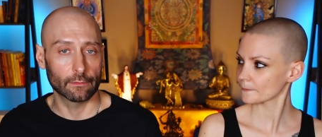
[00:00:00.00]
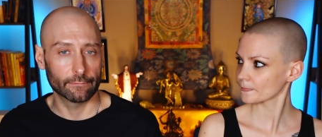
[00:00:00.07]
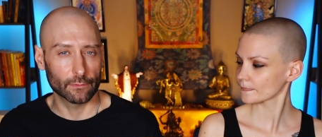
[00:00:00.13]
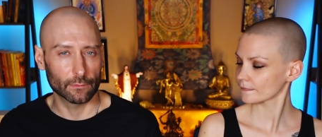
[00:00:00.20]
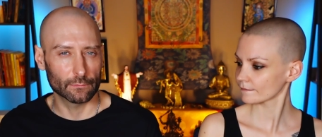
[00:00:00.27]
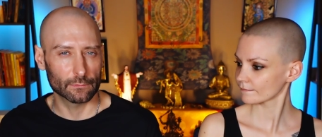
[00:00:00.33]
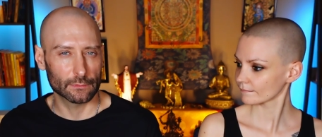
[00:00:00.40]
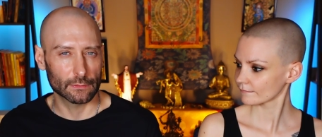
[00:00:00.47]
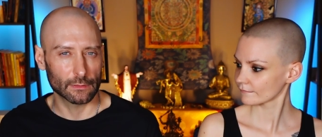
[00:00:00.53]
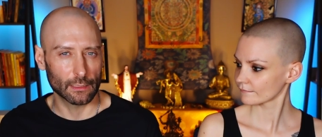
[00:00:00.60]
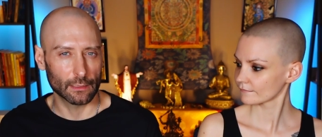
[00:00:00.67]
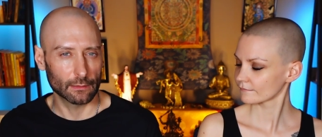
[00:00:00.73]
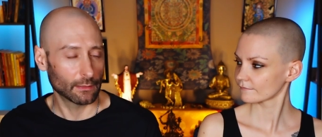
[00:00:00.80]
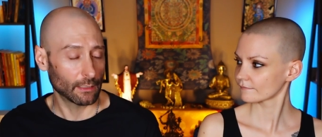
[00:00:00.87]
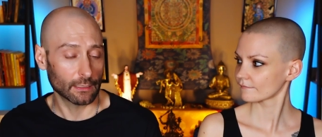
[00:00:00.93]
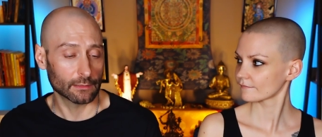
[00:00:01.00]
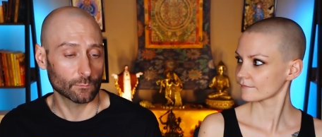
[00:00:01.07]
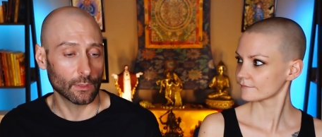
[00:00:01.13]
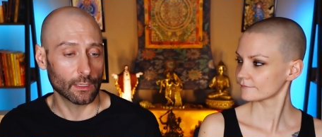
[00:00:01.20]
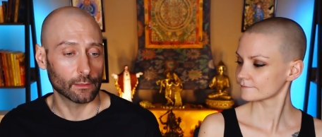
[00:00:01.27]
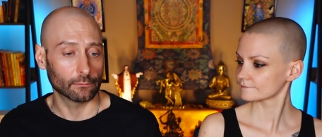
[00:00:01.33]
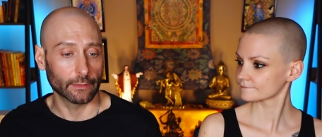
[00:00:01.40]
Speaker 1: of those as
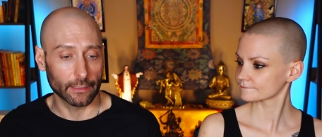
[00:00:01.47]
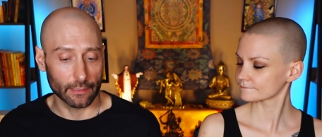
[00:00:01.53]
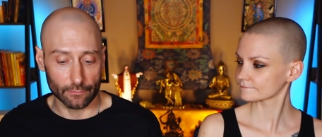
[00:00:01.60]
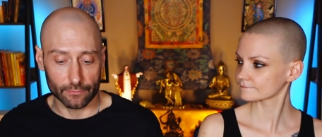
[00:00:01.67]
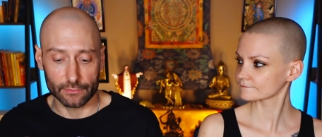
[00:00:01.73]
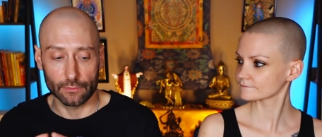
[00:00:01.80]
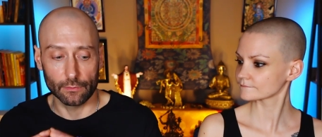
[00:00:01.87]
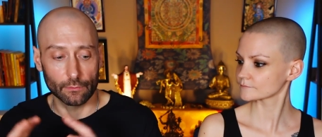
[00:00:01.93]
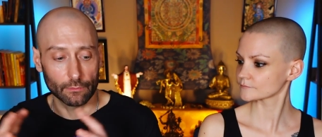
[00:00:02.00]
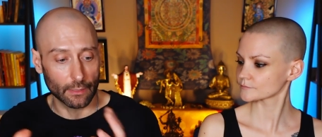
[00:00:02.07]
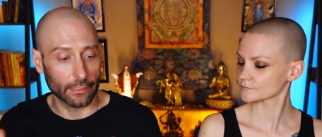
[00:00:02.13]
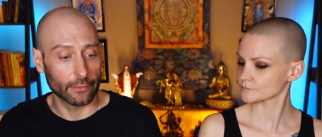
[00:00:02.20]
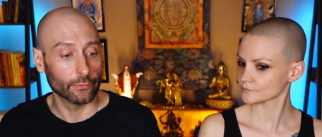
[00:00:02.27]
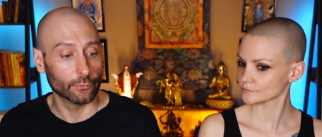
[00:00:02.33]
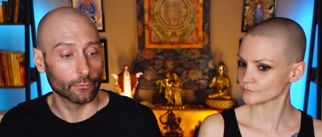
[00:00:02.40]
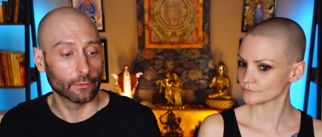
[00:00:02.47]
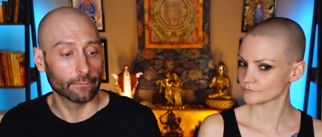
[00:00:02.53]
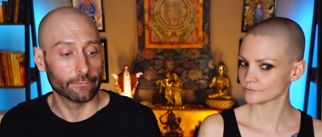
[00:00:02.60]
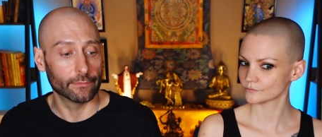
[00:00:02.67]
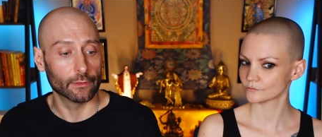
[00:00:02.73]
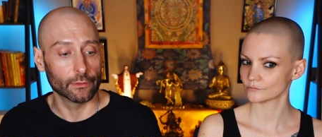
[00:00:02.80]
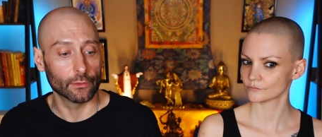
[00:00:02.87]
well, right? I was no, I knew of
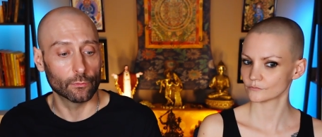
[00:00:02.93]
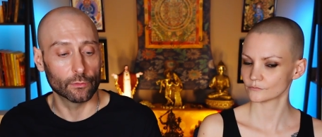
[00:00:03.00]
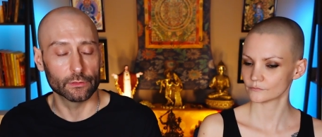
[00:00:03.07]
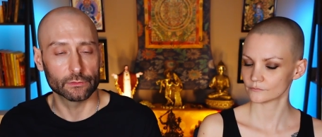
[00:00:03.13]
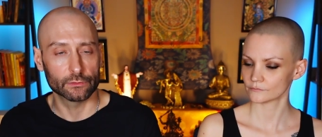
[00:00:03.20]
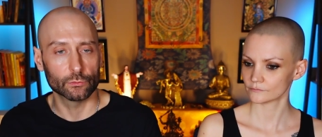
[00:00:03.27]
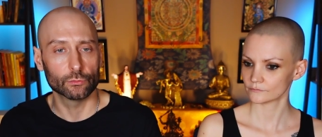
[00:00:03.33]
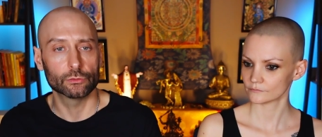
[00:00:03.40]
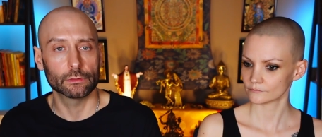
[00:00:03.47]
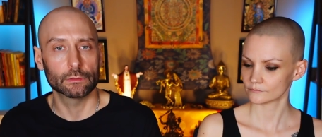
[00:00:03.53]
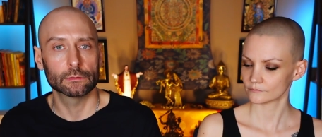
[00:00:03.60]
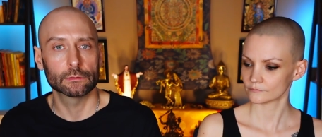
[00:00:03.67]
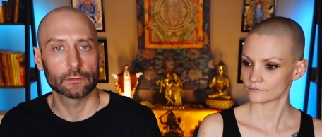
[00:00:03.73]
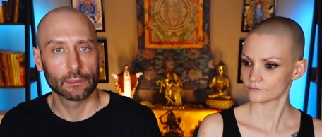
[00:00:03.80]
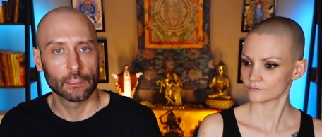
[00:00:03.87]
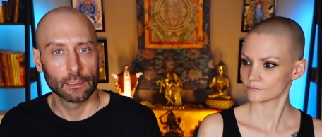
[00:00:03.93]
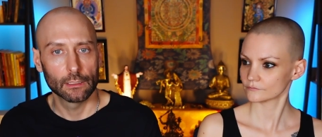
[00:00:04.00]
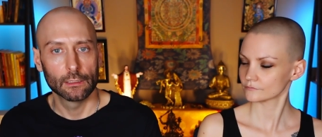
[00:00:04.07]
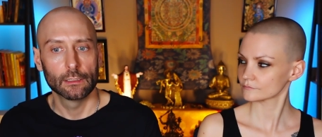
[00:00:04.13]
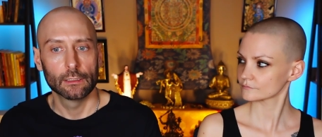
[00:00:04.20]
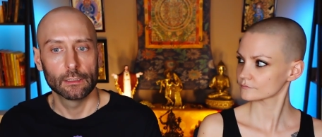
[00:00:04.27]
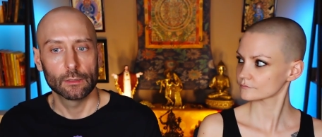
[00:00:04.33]
the Yoga Sutras,
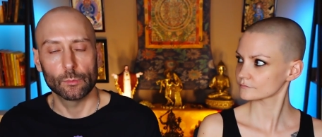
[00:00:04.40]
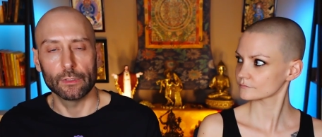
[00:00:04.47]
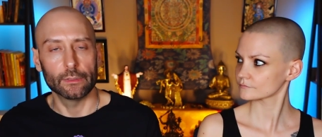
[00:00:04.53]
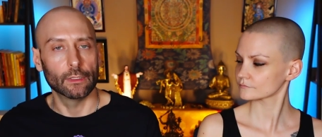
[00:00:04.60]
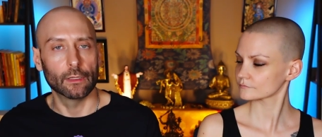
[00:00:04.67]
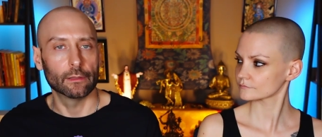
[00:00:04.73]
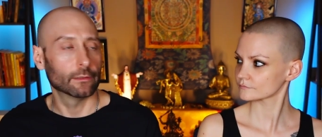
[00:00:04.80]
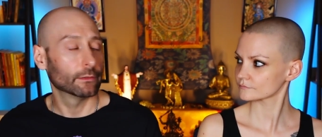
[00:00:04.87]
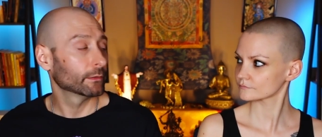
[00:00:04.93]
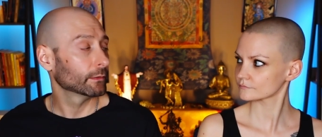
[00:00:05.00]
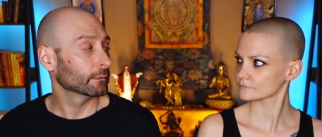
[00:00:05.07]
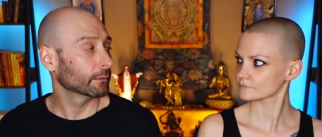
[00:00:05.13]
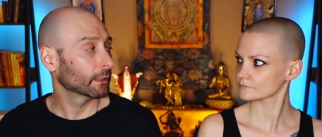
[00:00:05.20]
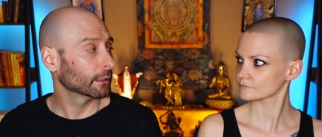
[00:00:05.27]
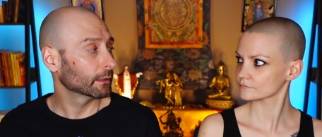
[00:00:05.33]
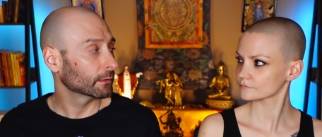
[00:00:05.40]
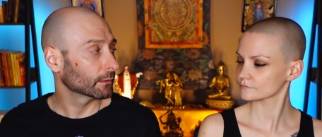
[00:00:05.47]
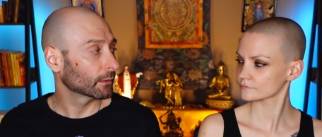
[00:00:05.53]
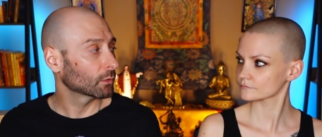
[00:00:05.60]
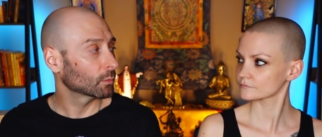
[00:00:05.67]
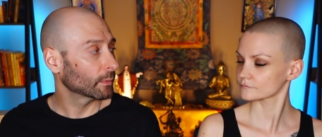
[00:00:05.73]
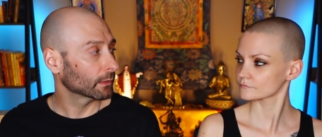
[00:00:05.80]
but the other two I didn't
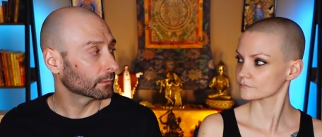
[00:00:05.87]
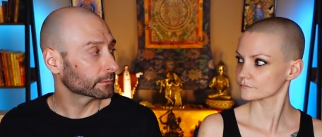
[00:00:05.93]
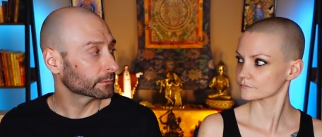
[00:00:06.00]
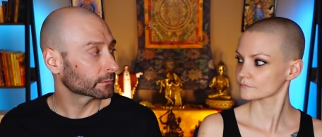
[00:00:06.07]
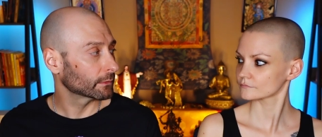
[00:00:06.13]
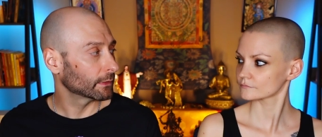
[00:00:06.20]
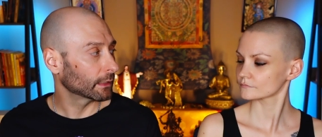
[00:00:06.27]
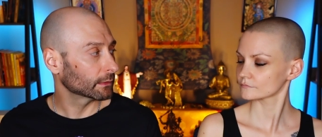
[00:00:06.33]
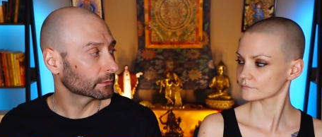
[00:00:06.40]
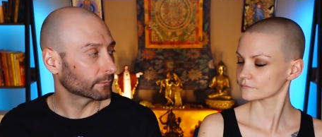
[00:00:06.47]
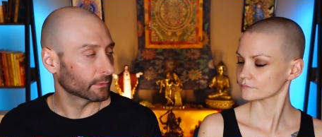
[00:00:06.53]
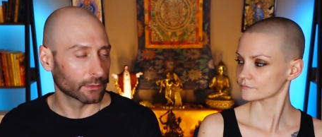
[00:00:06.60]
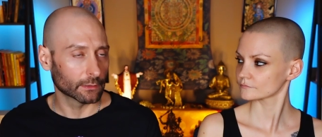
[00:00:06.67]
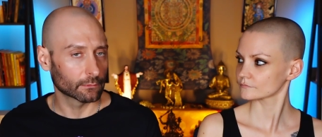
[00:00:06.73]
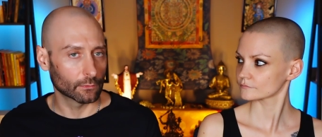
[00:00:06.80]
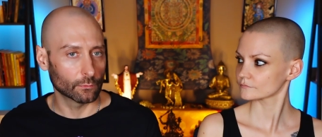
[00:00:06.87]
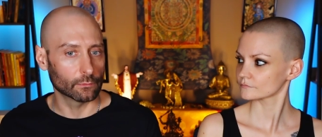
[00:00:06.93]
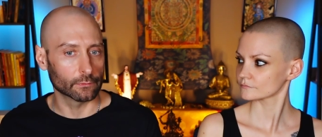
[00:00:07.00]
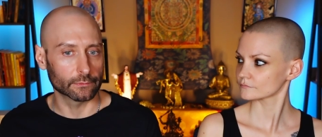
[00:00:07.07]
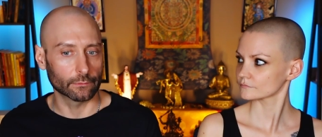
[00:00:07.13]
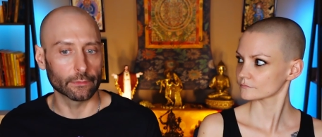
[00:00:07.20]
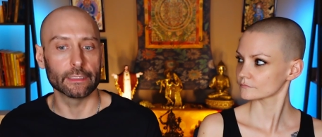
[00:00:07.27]
know about. So that's very cool.
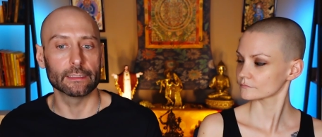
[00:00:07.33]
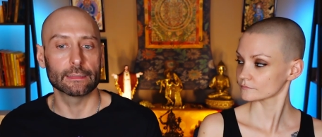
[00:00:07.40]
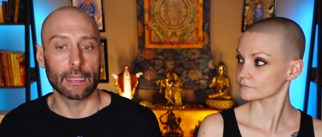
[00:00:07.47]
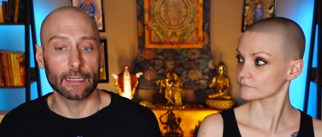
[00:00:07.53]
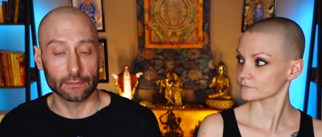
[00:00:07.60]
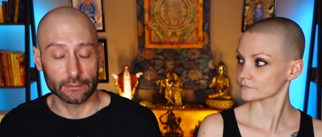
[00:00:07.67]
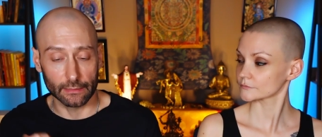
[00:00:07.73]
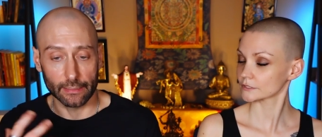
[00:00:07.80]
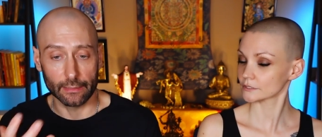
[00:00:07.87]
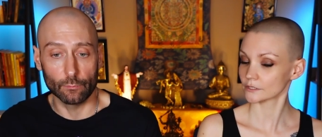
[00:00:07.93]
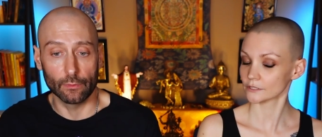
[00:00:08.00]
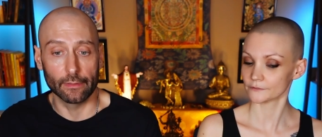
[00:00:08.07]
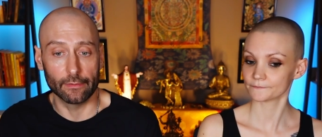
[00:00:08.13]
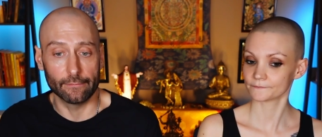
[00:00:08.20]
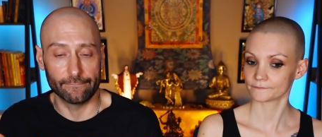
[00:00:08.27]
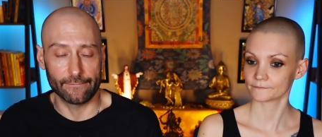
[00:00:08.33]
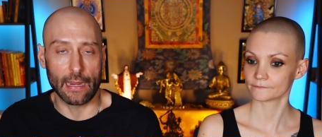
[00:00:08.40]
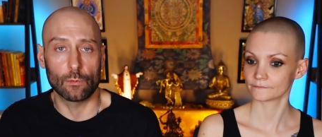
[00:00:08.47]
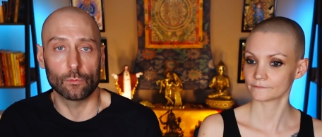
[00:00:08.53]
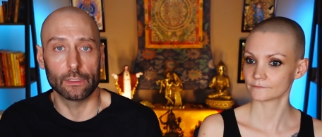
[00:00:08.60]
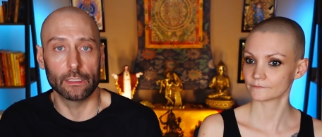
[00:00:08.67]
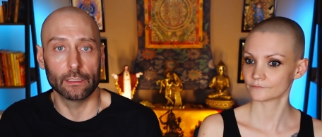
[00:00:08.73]
So he's actually like mm-hmm. one of the
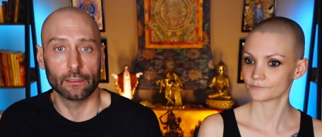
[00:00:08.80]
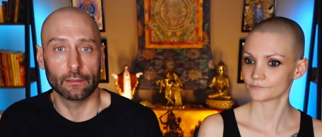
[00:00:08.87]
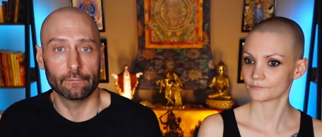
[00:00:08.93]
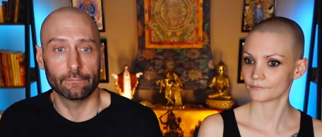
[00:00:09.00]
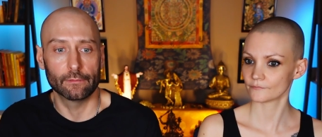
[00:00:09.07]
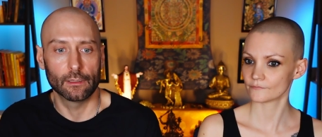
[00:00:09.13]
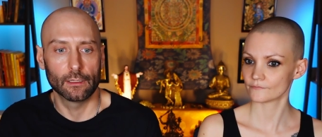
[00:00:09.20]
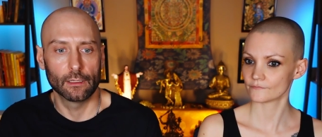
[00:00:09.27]
founding of,